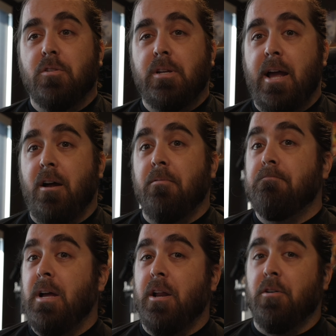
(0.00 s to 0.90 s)
Now,
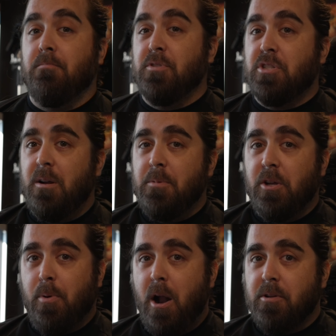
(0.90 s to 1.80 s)
I know some of you
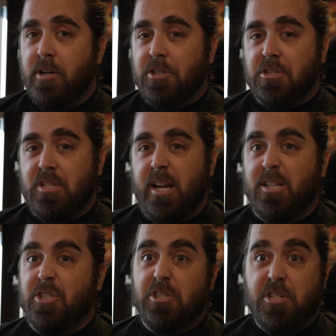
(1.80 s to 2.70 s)
probably are just saying,
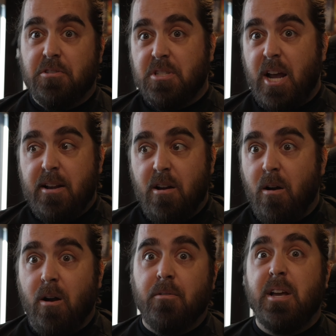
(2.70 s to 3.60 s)
just use
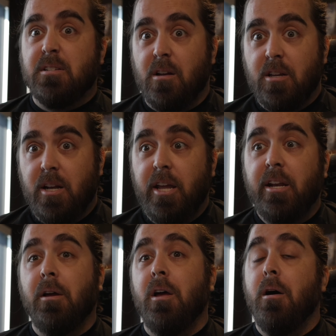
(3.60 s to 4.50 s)
sidecar, that's all you need.